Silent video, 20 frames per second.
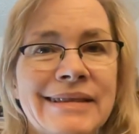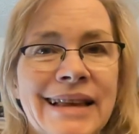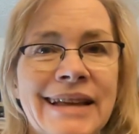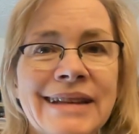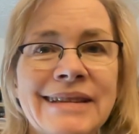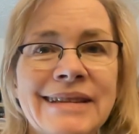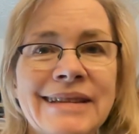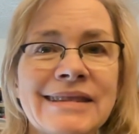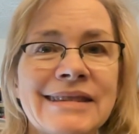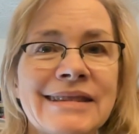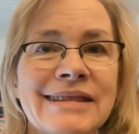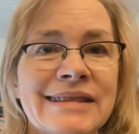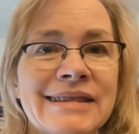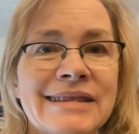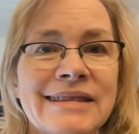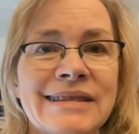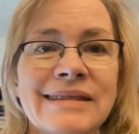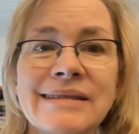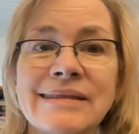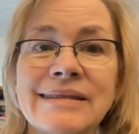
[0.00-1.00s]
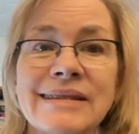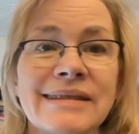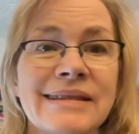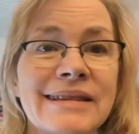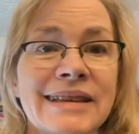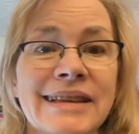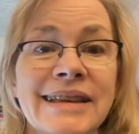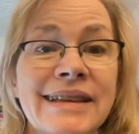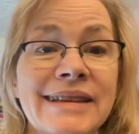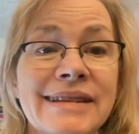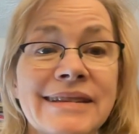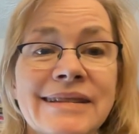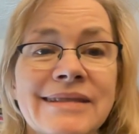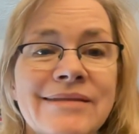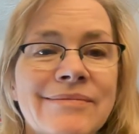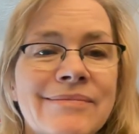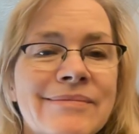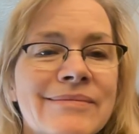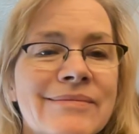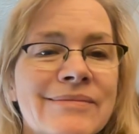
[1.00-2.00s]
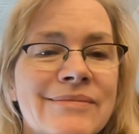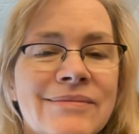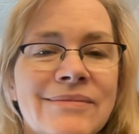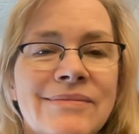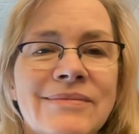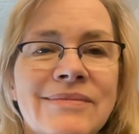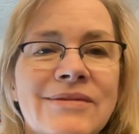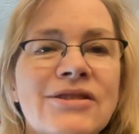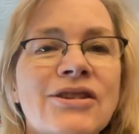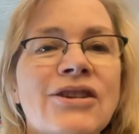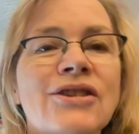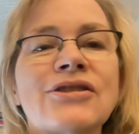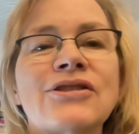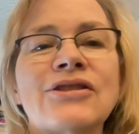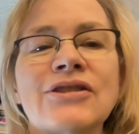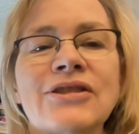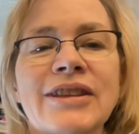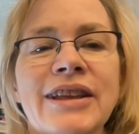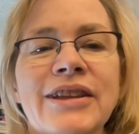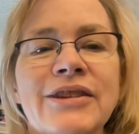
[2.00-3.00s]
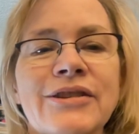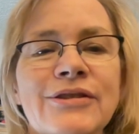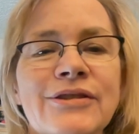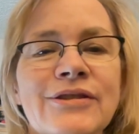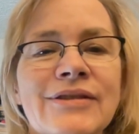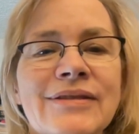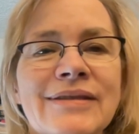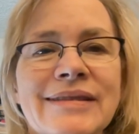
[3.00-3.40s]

That's it. Talk to you later.